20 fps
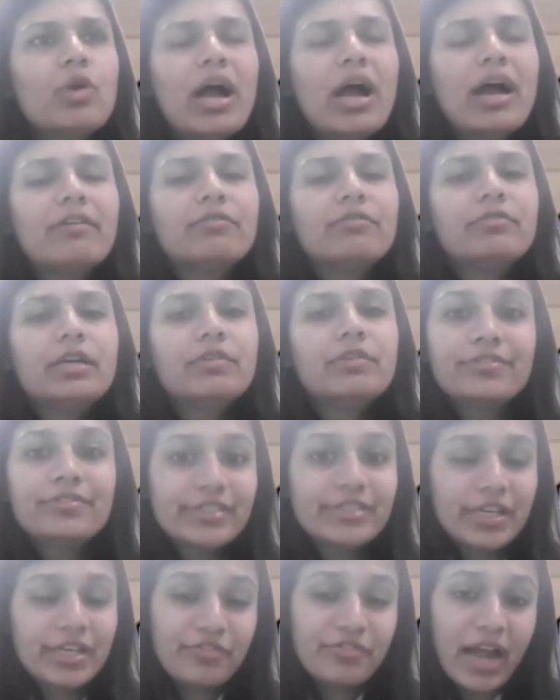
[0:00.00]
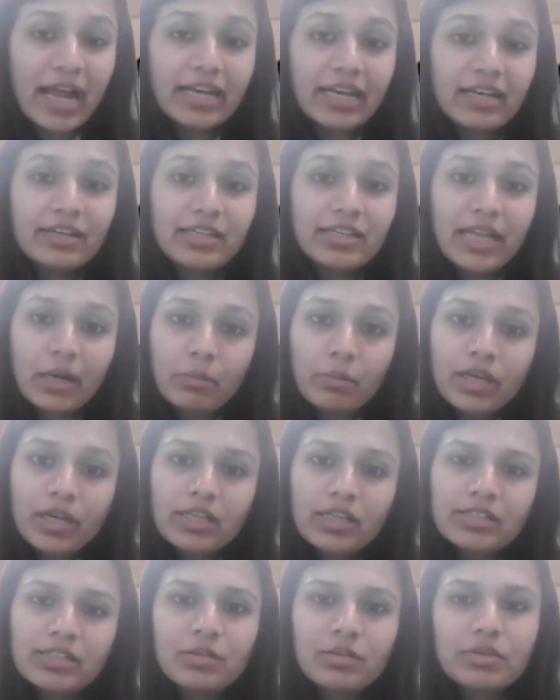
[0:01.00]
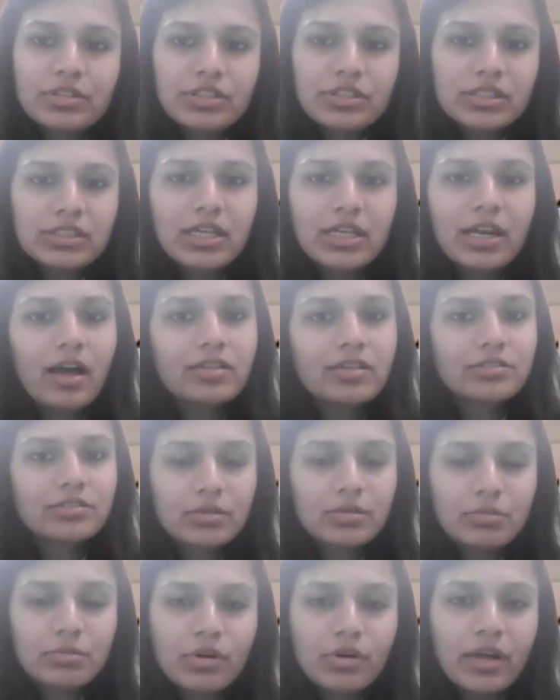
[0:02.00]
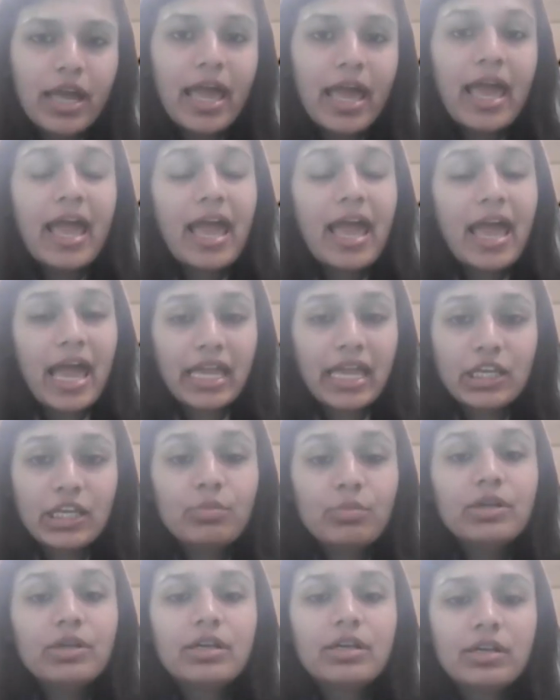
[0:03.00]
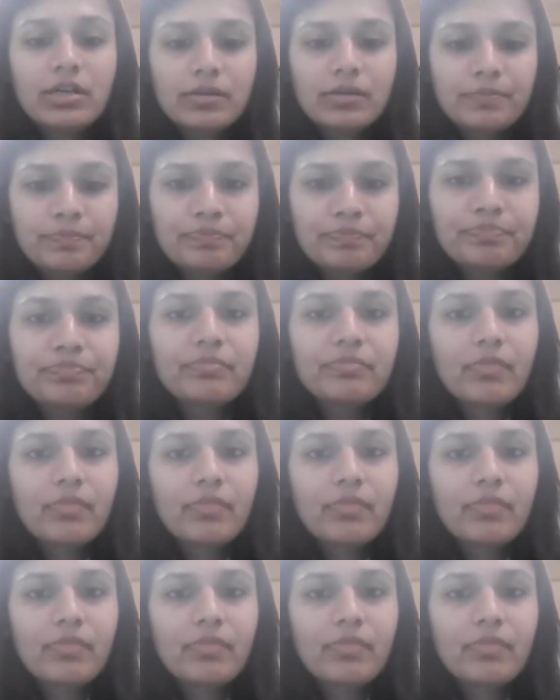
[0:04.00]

anytime you have even say 5-10 minutes, you can just glance at the book and you will